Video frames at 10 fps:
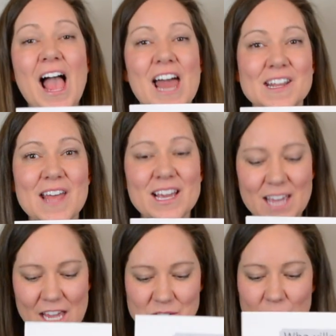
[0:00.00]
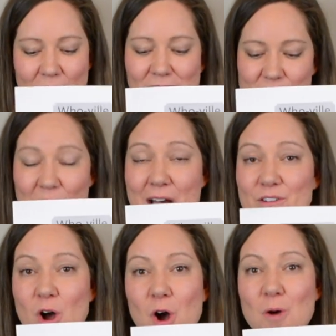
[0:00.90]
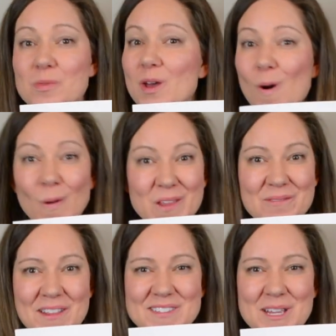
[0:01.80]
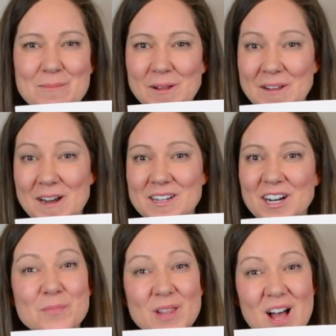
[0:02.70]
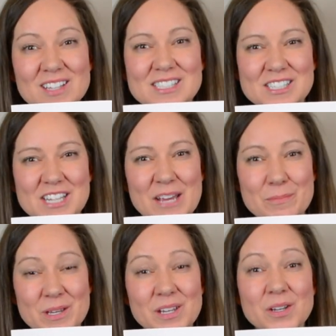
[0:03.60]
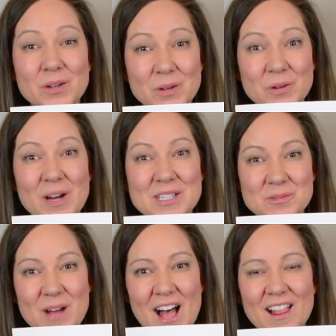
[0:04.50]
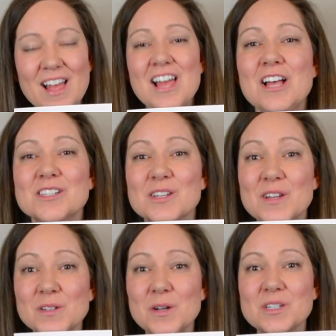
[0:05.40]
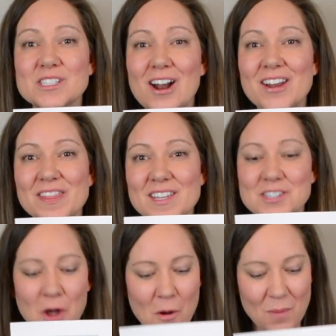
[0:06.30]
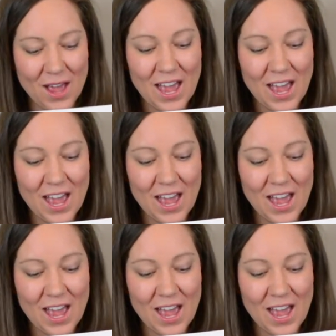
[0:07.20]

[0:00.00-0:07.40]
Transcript: And in that case, we also have a home, the only one that's labeled on here, belongs to J.P. Who as well. So they'll know to start at this home.